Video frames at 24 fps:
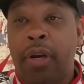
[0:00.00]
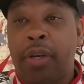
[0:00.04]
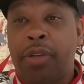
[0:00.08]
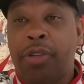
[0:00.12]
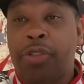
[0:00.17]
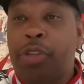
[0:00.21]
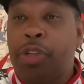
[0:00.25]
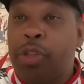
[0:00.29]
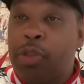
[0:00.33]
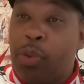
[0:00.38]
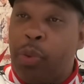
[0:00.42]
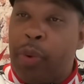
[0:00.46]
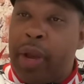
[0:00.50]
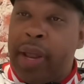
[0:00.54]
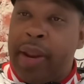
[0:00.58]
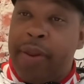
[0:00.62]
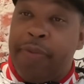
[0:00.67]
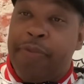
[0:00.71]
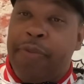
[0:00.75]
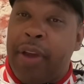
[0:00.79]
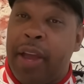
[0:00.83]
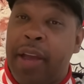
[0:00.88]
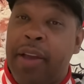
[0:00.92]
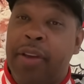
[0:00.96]
Just waiting
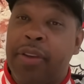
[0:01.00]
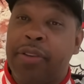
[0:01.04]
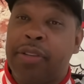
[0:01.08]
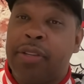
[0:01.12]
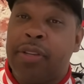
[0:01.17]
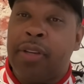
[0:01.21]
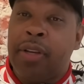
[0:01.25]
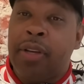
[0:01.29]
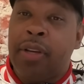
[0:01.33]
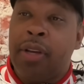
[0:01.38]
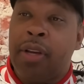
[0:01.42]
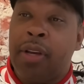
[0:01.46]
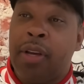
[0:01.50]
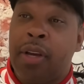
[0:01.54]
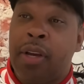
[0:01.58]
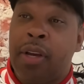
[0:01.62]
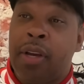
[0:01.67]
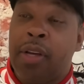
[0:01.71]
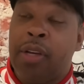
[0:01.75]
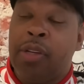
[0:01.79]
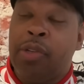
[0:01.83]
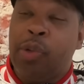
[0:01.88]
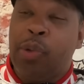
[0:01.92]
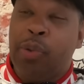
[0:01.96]
in Vegas.
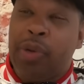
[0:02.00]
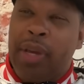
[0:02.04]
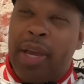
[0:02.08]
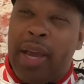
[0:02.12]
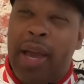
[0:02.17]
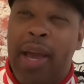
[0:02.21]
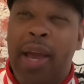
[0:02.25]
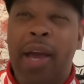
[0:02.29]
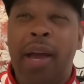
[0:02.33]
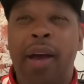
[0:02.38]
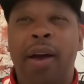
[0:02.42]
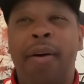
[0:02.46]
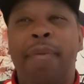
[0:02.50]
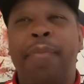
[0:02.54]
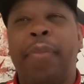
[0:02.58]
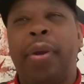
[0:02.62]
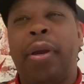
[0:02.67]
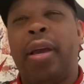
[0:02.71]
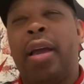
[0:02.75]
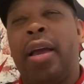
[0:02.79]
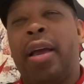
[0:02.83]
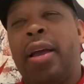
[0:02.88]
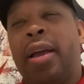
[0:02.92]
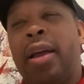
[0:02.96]
So yeah,
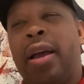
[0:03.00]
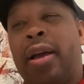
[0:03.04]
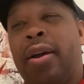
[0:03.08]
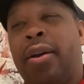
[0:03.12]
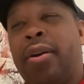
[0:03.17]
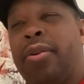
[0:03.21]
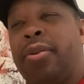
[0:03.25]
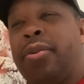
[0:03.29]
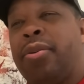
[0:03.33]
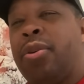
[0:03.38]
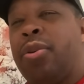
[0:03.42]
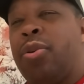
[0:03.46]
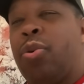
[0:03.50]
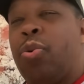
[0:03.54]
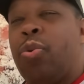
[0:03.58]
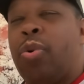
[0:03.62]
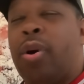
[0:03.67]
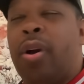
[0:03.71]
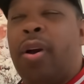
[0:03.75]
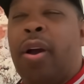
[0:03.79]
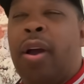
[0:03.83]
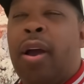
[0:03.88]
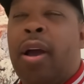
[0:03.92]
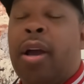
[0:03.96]
man, you know
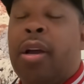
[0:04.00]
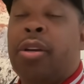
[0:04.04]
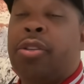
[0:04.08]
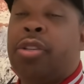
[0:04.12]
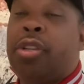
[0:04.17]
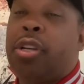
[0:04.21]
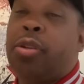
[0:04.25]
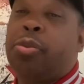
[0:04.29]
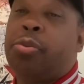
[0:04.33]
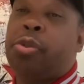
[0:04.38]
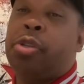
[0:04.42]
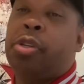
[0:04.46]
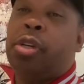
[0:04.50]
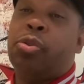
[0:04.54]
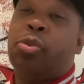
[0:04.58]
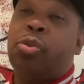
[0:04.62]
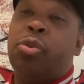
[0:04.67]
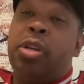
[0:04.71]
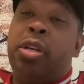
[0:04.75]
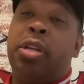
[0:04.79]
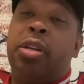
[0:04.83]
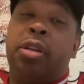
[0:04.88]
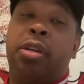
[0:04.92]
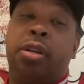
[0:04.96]
what? See, Jizzle
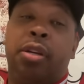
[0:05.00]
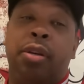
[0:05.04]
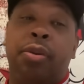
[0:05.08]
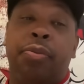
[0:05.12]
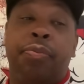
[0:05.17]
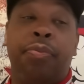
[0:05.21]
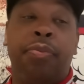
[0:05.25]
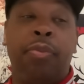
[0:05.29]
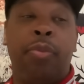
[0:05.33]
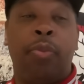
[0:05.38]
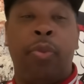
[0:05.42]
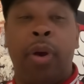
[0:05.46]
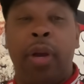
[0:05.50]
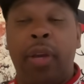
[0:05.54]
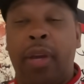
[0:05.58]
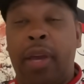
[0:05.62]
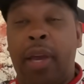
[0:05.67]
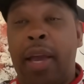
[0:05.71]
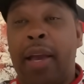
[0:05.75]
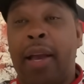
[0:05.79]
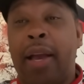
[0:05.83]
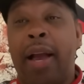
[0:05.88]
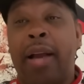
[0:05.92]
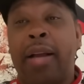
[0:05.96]
needed, well, he
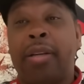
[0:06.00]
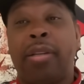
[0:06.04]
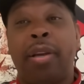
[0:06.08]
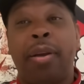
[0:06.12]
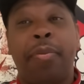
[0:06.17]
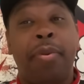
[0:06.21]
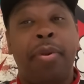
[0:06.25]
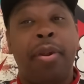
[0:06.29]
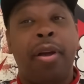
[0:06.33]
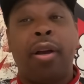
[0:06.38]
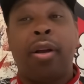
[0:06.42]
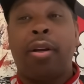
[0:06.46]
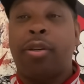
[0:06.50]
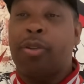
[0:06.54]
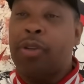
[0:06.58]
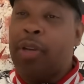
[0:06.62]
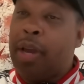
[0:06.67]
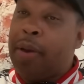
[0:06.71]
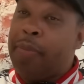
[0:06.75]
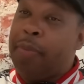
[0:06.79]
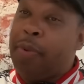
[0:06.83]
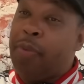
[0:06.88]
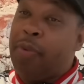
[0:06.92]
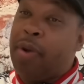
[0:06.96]
can't contact me now because
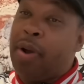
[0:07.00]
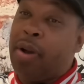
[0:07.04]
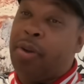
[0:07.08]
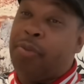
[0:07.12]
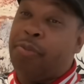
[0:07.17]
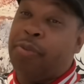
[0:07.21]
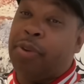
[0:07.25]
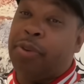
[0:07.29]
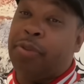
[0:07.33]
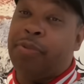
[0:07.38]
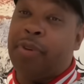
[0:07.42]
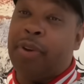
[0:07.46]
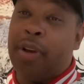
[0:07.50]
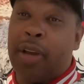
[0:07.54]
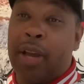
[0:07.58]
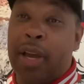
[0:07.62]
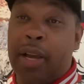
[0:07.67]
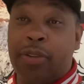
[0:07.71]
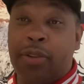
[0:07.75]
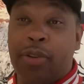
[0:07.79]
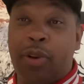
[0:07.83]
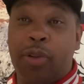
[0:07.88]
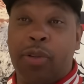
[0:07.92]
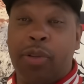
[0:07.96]
can't be wrong. convict
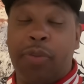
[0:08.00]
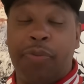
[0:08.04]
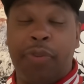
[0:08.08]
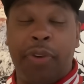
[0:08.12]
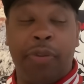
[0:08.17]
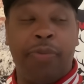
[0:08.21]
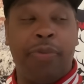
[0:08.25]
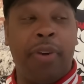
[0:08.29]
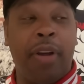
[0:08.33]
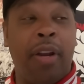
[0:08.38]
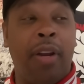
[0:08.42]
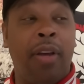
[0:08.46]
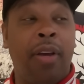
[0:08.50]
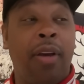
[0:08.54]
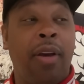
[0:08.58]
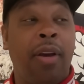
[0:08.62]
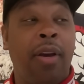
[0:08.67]
can't talk convict fella.